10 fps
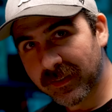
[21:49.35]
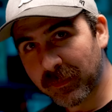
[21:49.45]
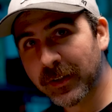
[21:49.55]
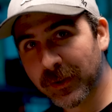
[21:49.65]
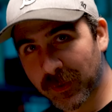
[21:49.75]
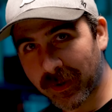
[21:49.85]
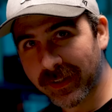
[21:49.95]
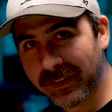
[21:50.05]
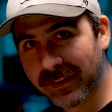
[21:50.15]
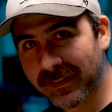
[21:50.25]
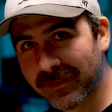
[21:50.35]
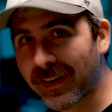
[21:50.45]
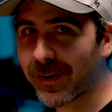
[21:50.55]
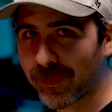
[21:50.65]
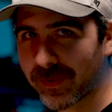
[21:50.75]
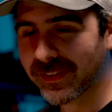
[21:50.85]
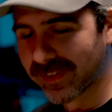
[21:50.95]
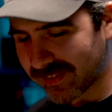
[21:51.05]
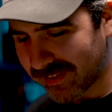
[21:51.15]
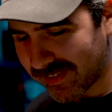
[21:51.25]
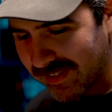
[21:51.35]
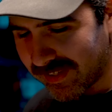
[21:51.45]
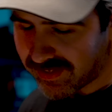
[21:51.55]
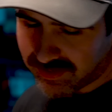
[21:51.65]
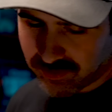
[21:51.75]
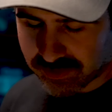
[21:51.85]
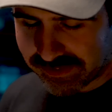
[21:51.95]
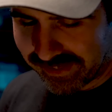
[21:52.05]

measure twice, fire once. Which I